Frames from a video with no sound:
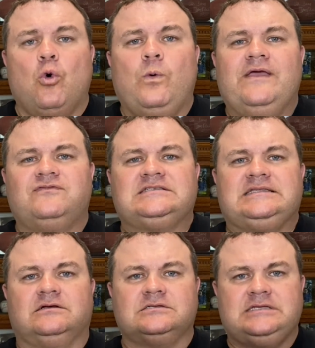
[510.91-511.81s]
we have
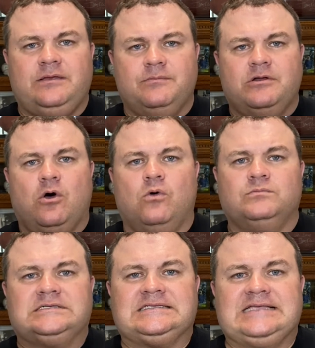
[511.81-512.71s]
still seen
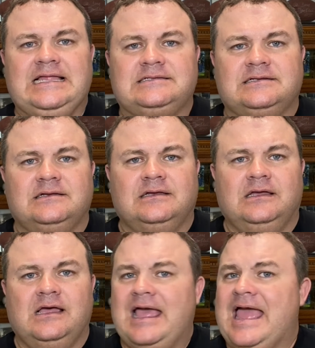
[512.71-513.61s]
homes sit
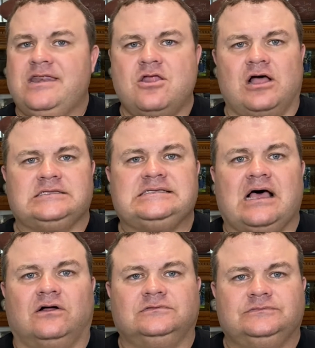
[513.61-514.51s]
and not
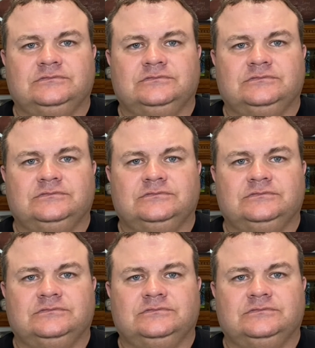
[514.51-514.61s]
sell.